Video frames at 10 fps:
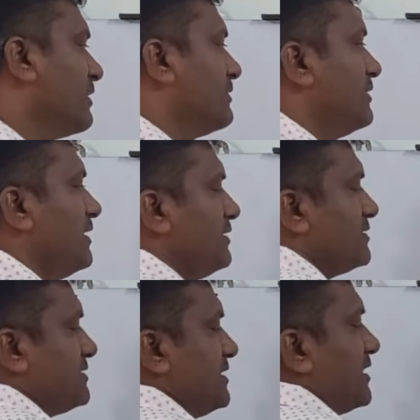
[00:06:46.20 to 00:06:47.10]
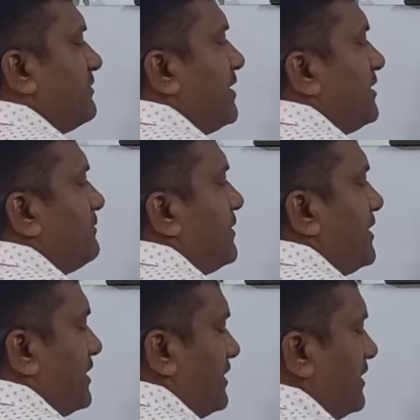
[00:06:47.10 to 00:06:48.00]
Then segment
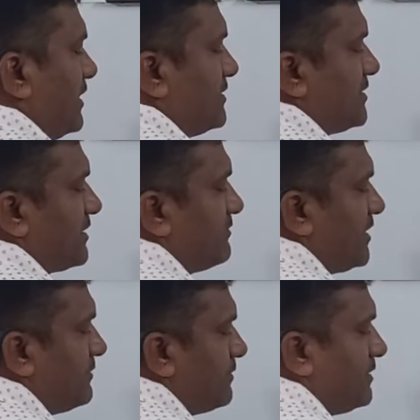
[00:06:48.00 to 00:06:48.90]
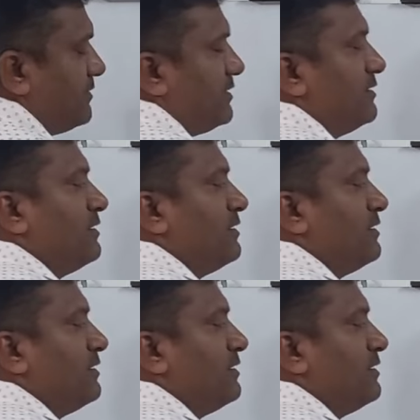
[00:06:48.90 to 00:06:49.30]
PA and segment PB